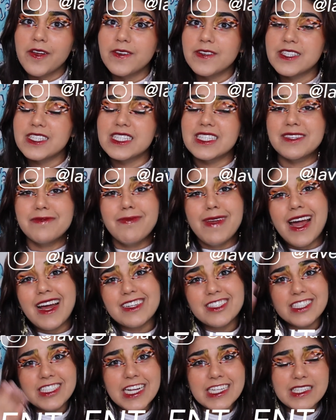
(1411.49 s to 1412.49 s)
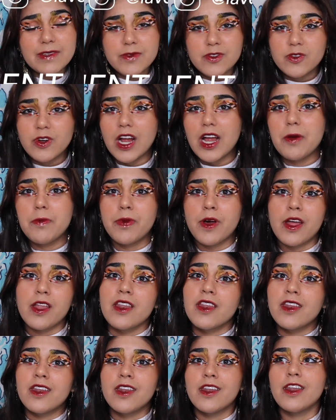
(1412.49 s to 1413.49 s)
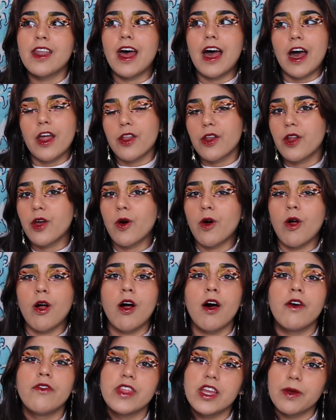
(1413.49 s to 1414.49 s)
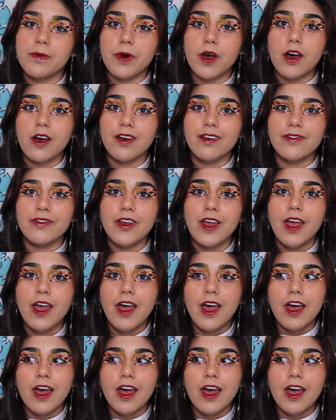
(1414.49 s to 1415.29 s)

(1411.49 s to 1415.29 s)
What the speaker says: smash that subscribe button, I don't know, all the above.